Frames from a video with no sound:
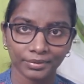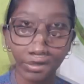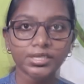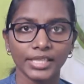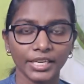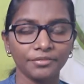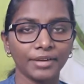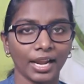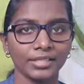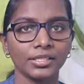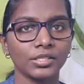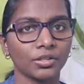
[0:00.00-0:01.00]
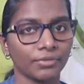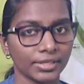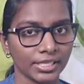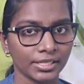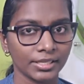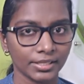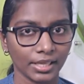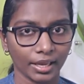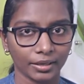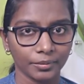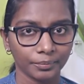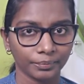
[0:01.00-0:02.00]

Saint Francis of Assisi said,